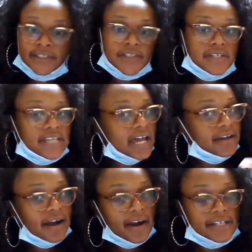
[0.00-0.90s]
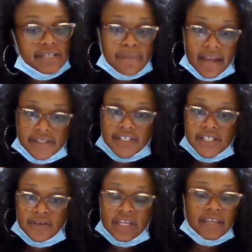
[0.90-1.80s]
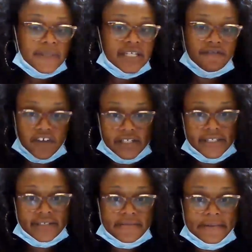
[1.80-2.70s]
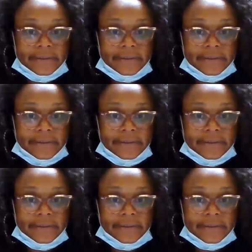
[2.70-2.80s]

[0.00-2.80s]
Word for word: So it's kind of hard to balance the two and get the difference.